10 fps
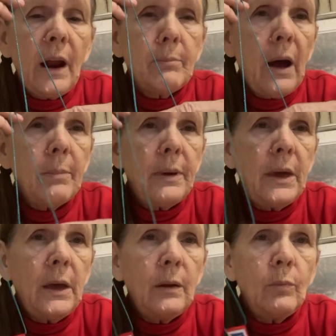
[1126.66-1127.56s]
I might
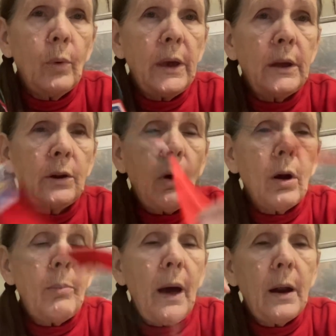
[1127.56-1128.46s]
be in. We can talk
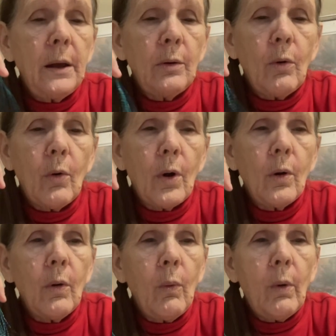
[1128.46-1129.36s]
about it
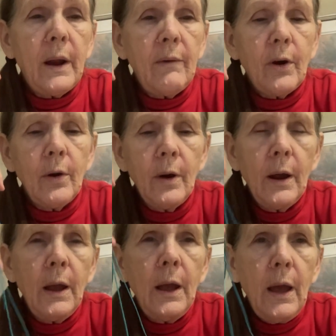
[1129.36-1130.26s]
or whatever.
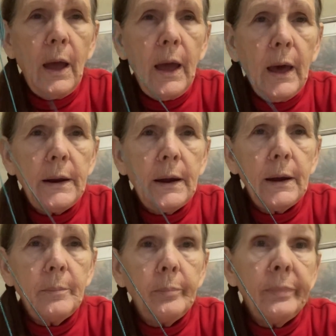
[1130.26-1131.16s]
And
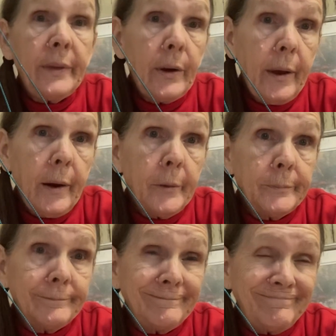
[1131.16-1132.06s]
there you go.
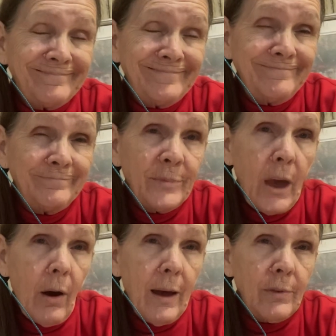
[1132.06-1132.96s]

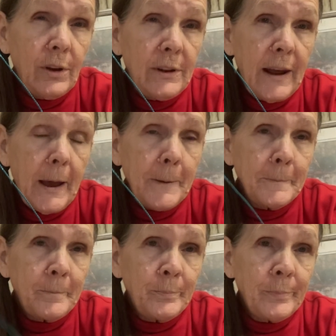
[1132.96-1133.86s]
Y'all have a good day.
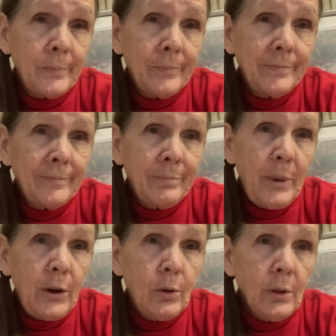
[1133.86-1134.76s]
Be
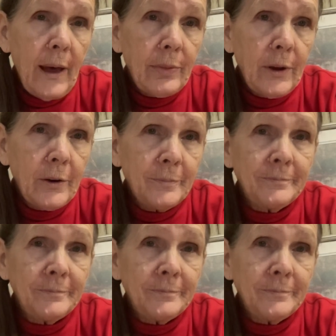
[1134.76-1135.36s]
cool out there.